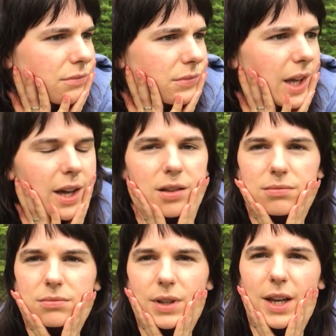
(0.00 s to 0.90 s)
Yeah.
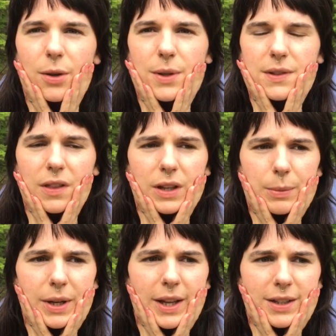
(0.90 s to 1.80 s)
Anyways, I think I'm
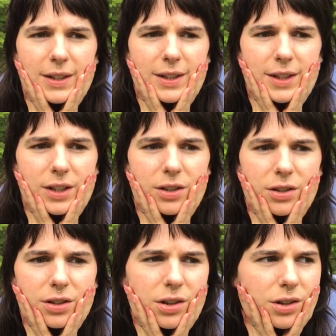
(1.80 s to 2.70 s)
going to end it here.